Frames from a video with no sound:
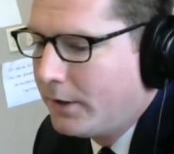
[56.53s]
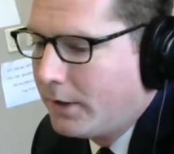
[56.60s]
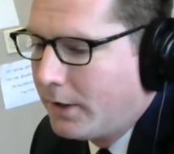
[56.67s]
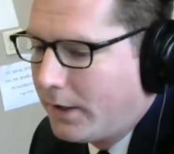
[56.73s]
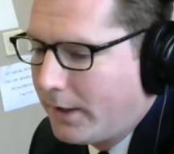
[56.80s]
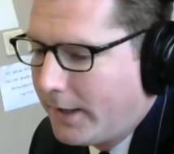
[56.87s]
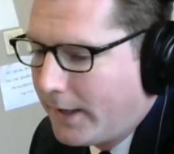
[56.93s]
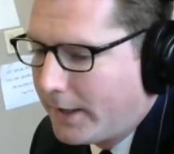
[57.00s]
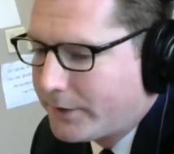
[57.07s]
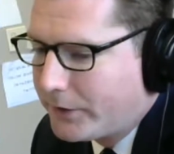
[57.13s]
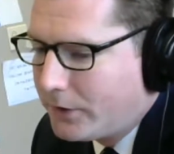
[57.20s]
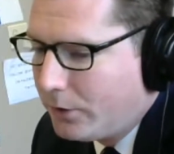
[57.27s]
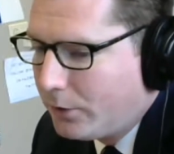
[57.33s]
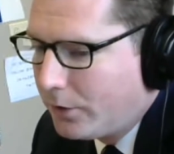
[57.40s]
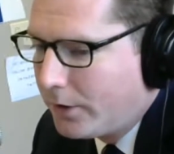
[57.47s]
uh,
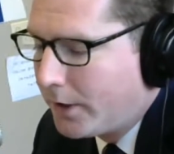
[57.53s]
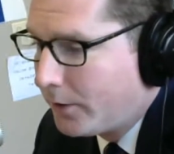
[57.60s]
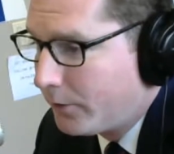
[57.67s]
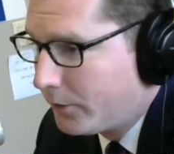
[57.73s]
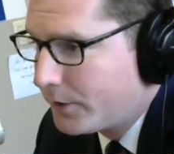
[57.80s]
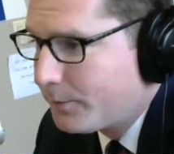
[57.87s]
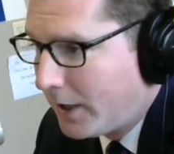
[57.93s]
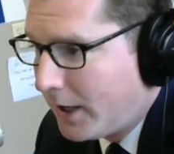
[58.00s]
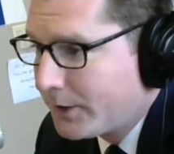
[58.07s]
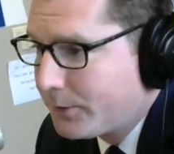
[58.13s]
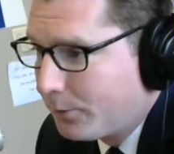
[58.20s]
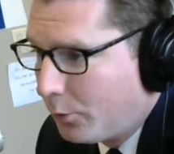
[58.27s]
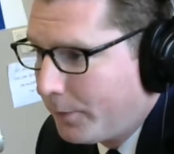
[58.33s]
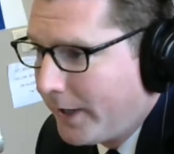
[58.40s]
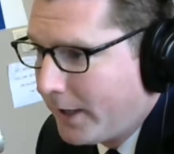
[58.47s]
executed in a
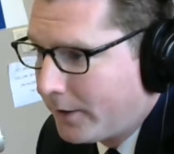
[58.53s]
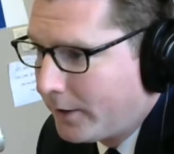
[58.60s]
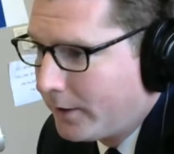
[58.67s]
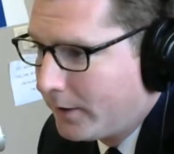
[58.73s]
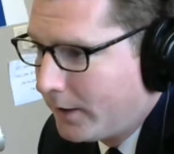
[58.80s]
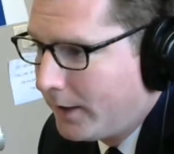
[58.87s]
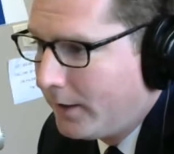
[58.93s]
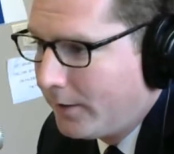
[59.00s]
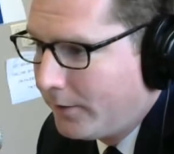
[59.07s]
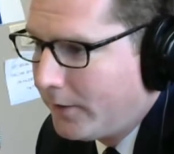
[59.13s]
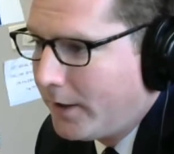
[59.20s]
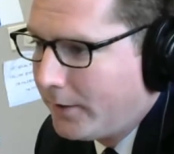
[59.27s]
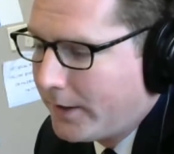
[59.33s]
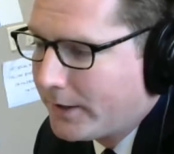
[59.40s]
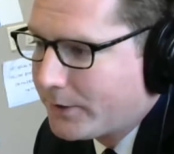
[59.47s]
responsible manner, and
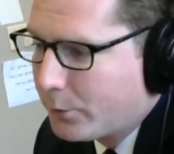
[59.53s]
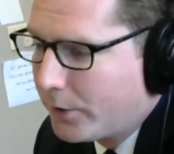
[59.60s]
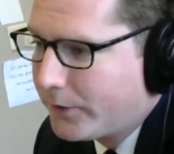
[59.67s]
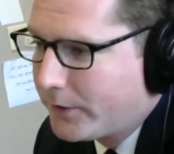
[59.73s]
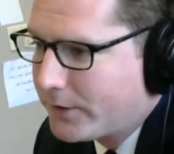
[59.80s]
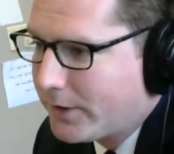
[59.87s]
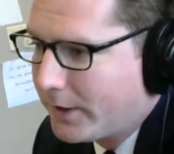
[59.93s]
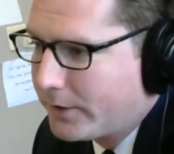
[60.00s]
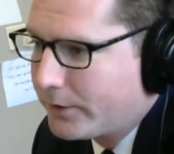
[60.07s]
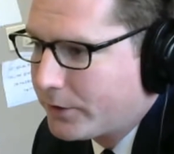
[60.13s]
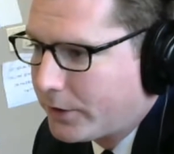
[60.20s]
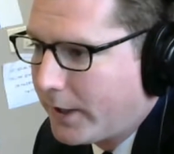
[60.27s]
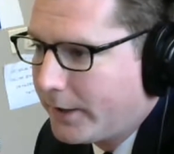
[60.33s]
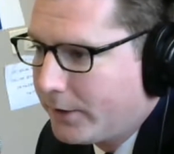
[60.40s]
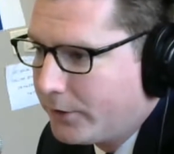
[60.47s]
and that's what this letter is
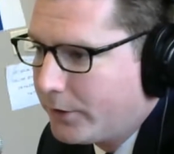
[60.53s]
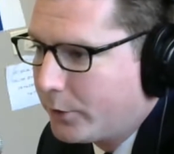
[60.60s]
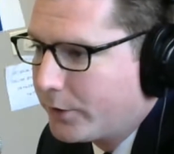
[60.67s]
trying to do.